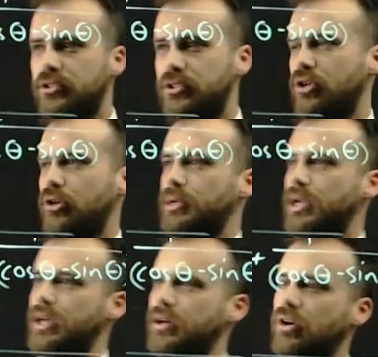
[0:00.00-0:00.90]

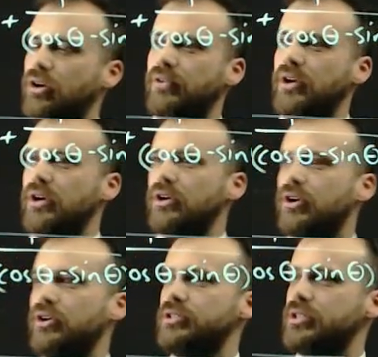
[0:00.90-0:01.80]
denominator of
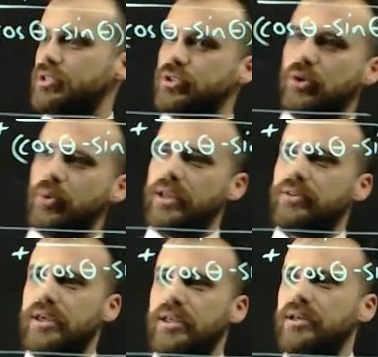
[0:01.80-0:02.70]
cos squared
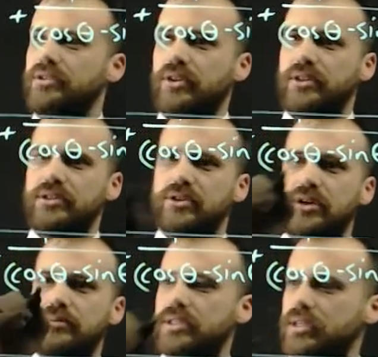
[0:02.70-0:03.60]
theta, so this
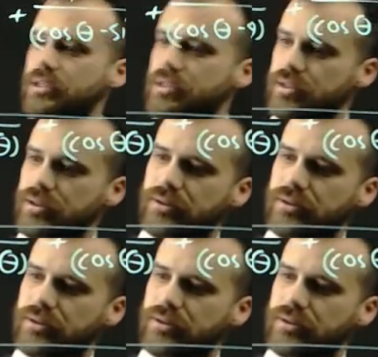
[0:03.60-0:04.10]
times this,